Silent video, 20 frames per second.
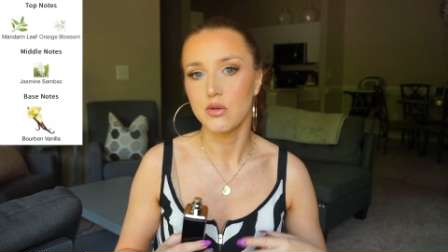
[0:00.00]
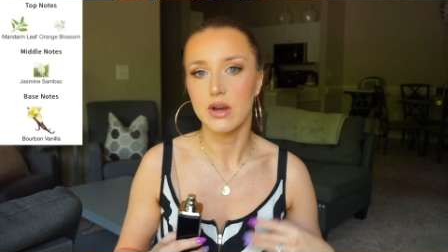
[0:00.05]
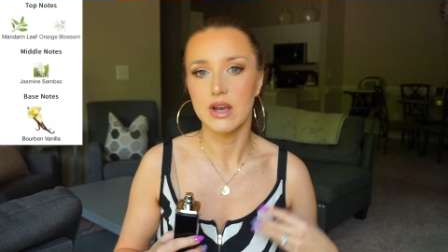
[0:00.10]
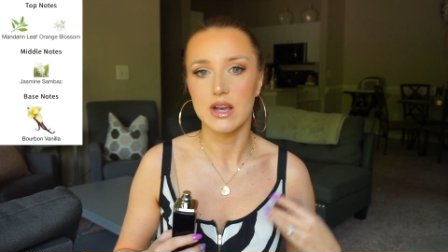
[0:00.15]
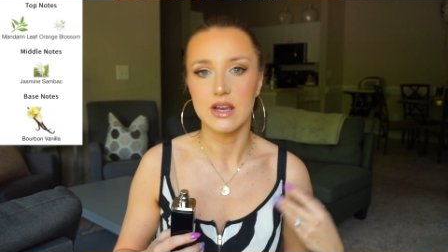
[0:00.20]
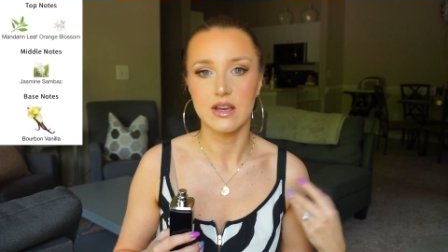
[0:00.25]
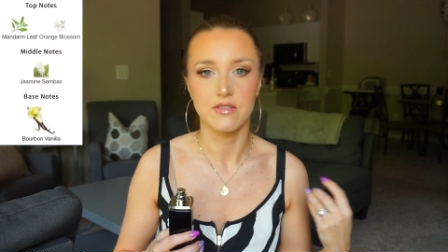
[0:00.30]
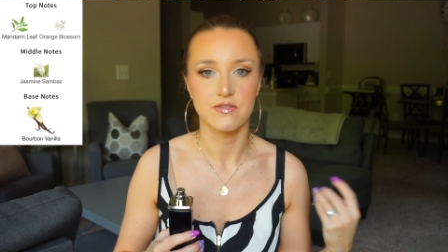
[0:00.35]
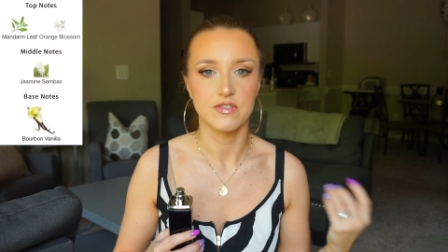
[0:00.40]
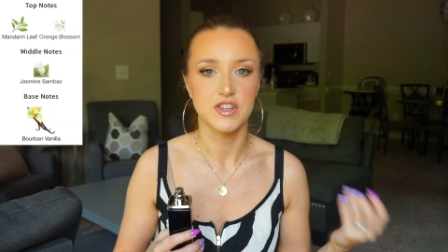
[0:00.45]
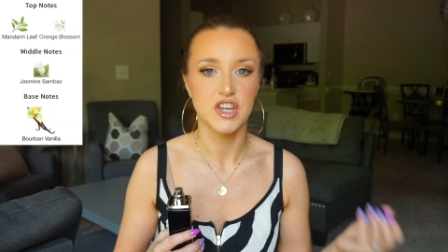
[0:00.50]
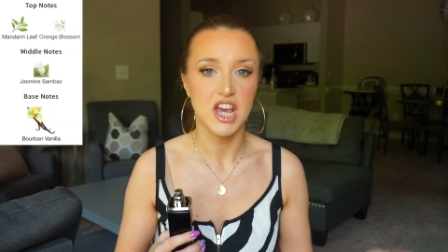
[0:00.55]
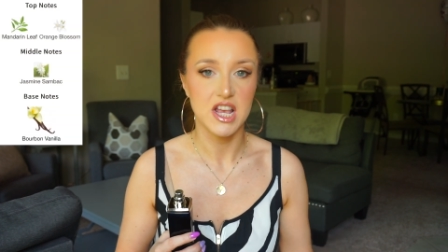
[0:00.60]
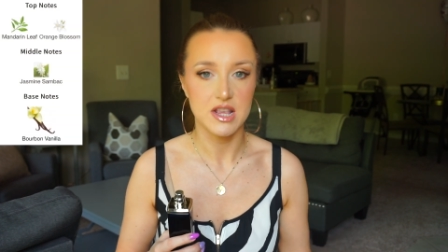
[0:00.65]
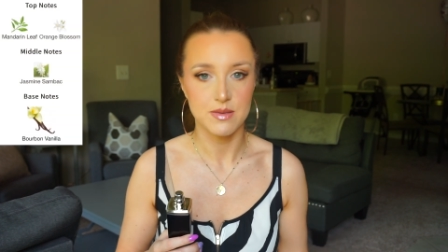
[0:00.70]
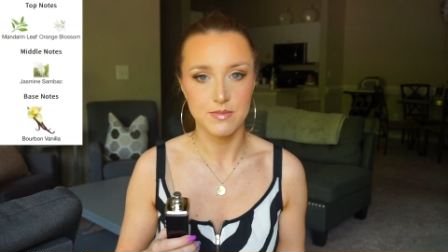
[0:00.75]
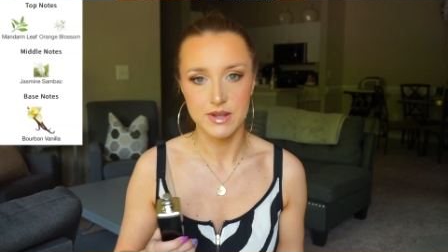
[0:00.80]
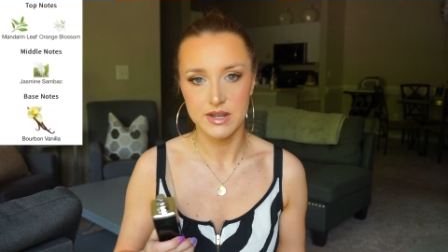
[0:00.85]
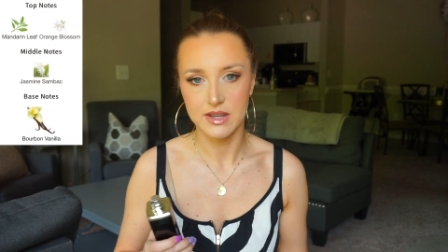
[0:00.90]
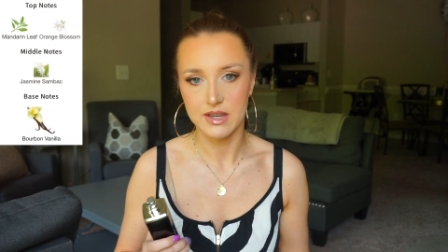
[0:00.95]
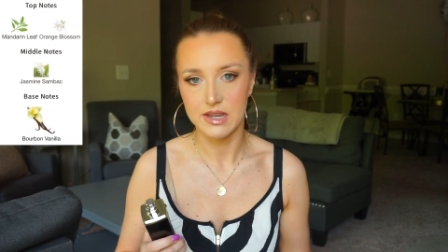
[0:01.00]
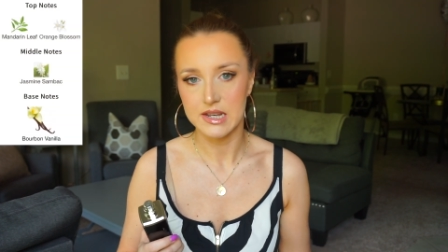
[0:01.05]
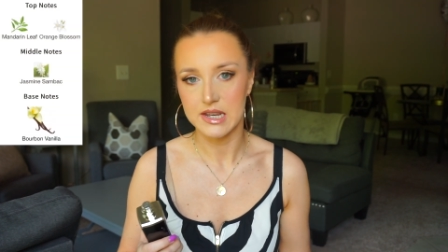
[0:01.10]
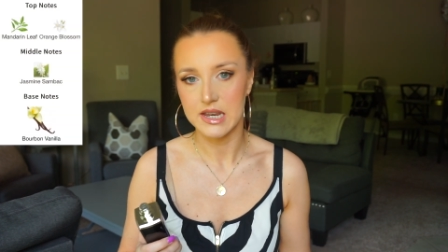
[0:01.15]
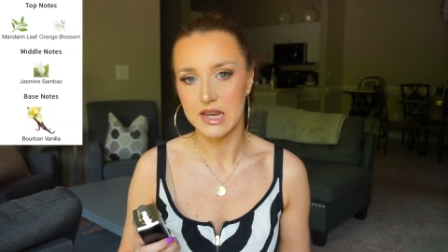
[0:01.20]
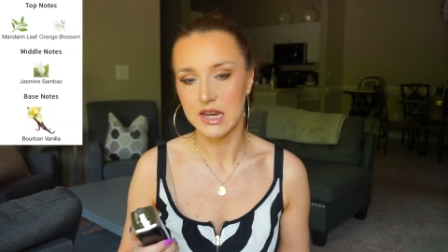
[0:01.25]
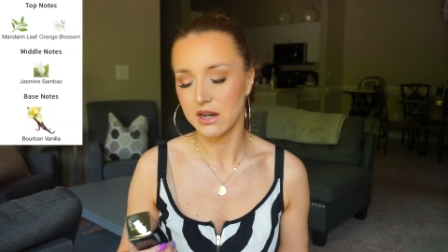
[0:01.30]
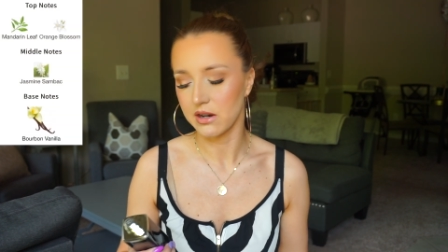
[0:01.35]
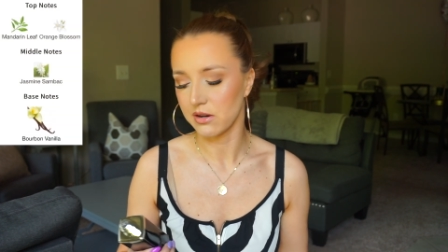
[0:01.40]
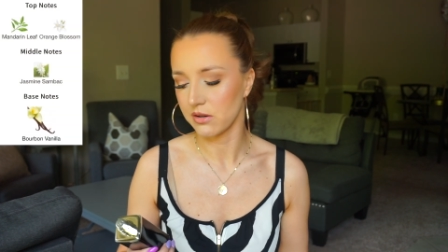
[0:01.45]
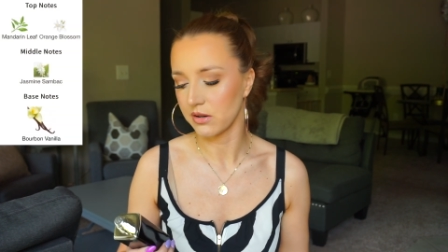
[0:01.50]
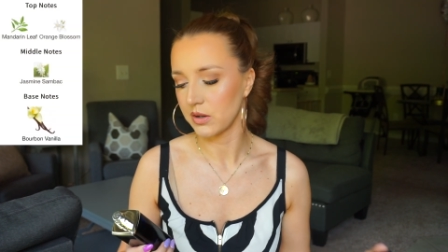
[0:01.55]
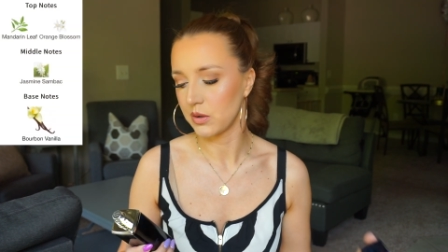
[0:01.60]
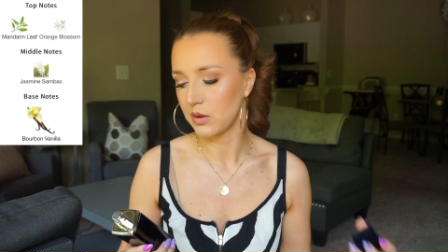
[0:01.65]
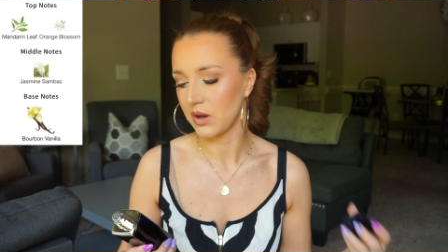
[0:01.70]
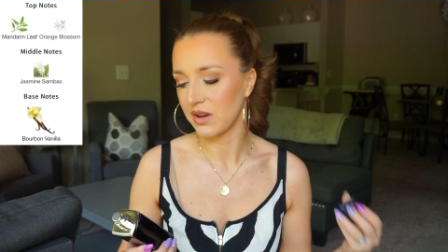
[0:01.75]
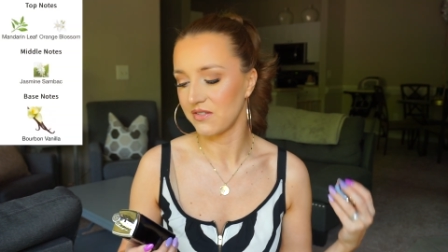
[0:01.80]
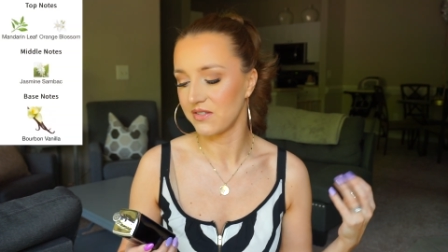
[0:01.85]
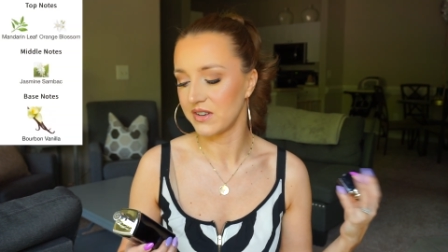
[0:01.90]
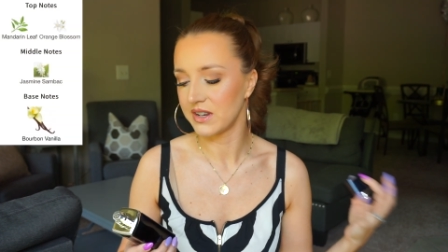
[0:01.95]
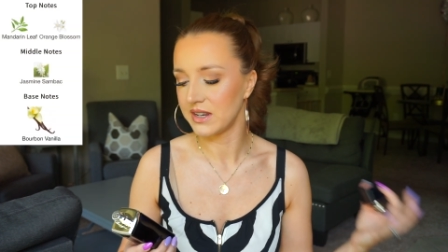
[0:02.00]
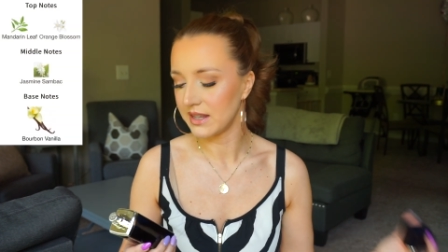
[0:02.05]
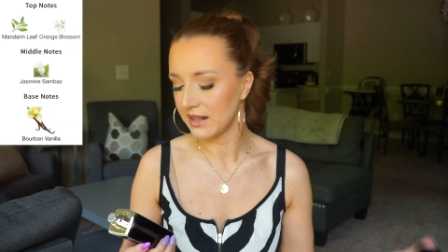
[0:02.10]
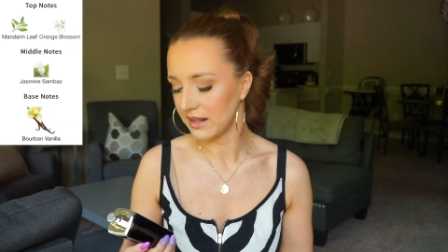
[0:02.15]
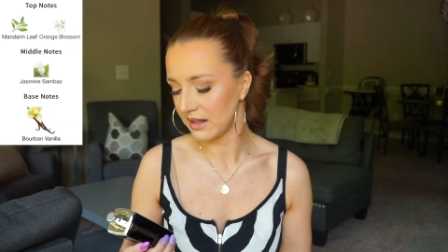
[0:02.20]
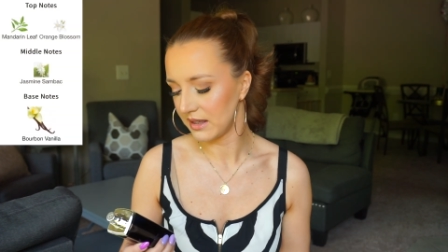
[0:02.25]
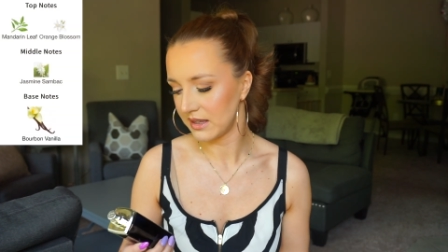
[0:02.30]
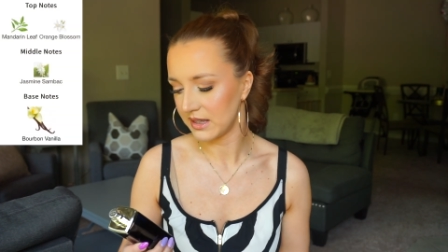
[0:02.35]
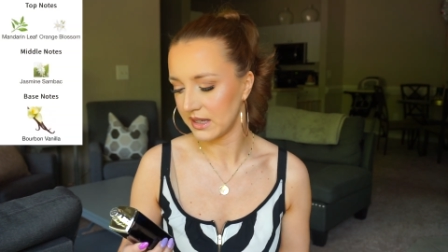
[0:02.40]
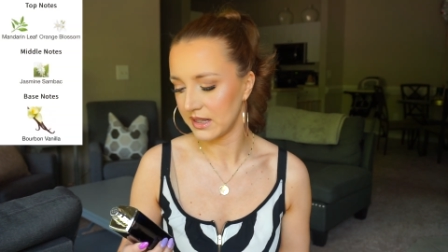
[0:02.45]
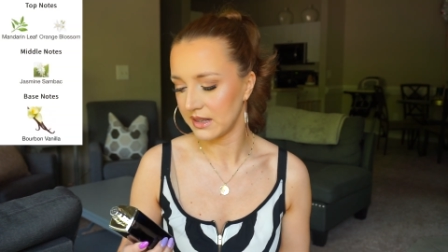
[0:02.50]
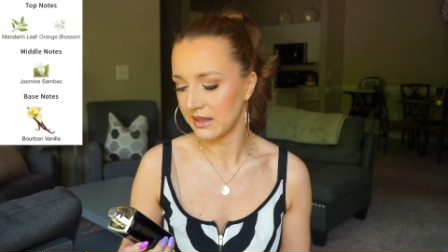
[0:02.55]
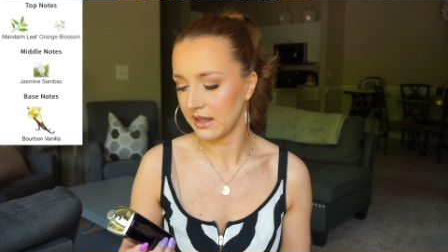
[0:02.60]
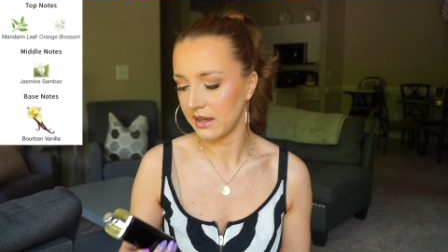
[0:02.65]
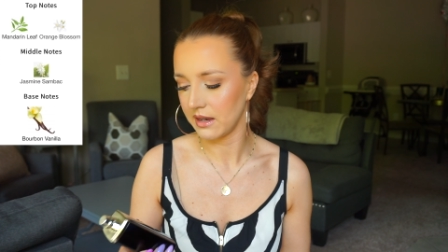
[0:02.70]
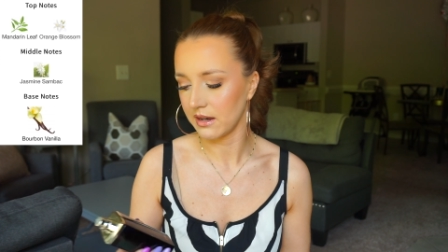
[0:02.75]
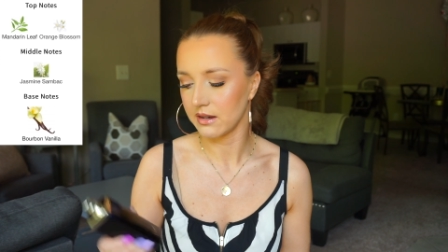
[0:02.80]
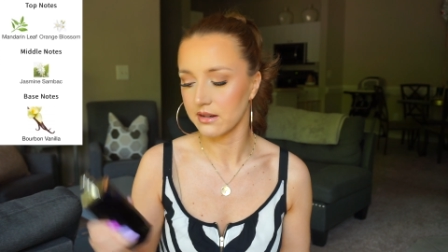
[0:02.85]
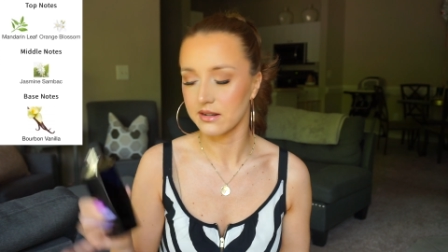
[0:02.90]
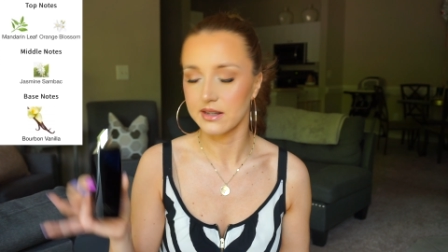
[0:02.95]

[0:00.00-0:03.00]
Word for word: have jasmine in there, you have vanilla in there.